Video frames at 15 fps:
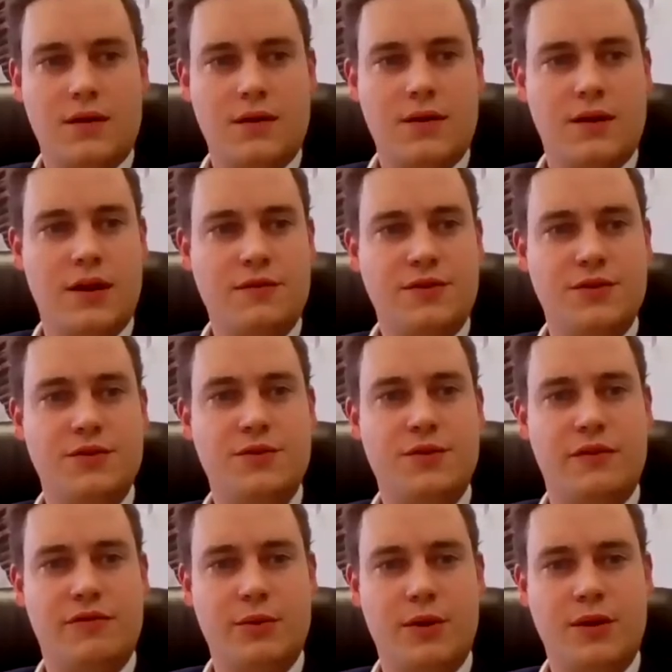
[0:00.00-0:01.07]
Good afternoon,
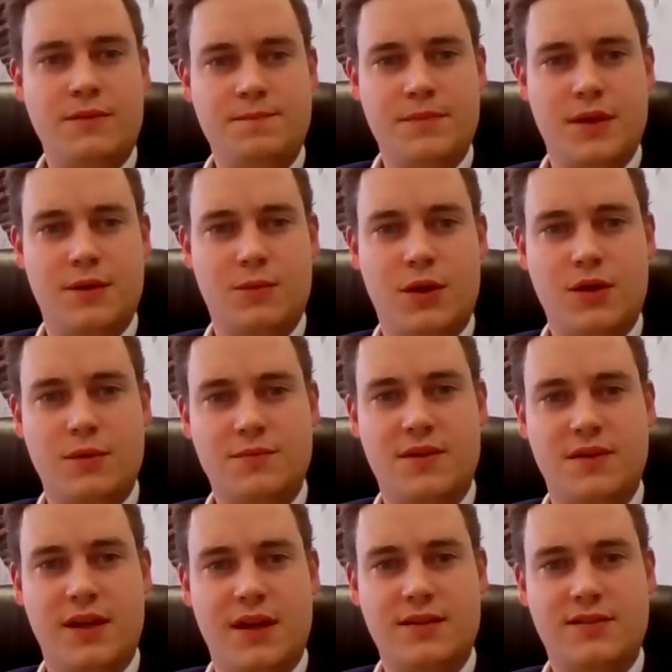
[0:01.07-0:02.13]
everyone, and welcome
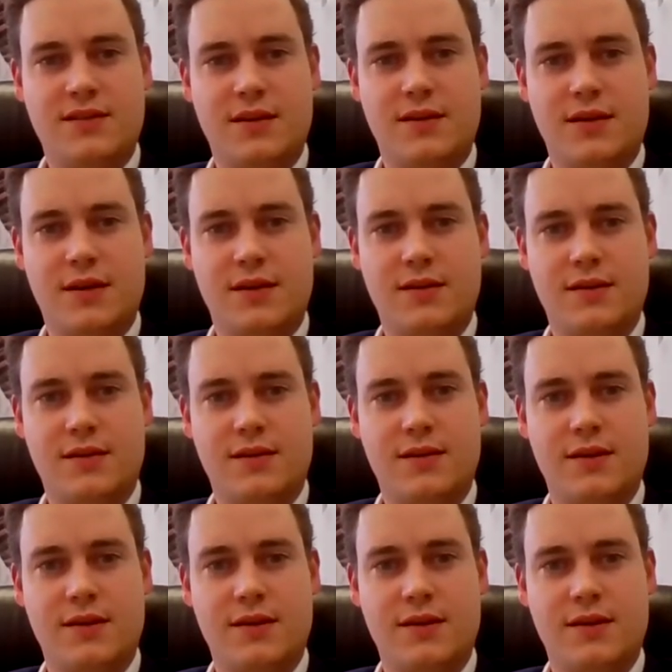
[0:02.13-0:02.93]
to the SNN